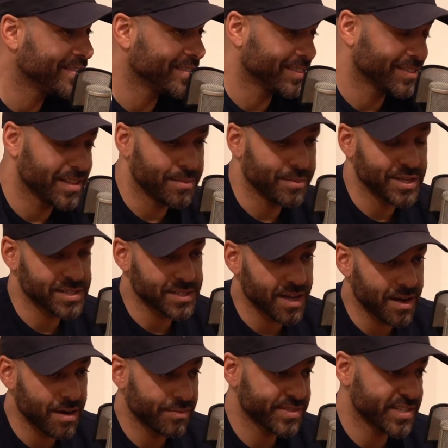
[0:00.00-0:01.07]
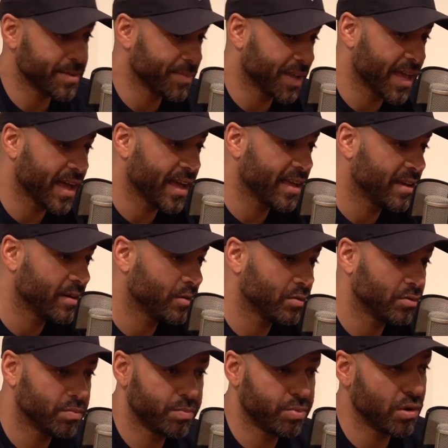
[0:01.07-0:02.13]
it was like myself, Tim
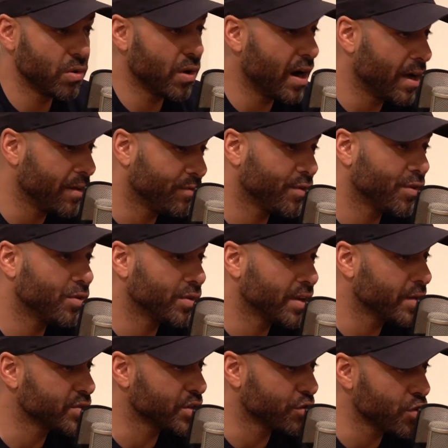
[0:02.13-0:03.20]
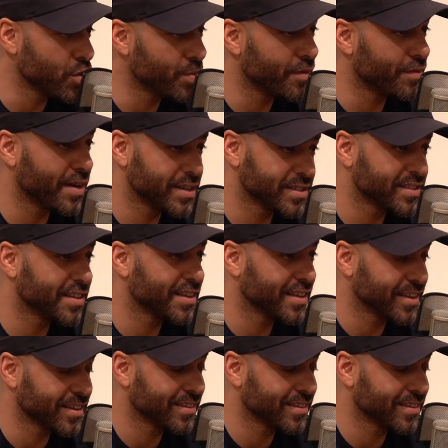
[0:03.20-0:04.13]
Cahill, Paul Eiffel, there was a group of us that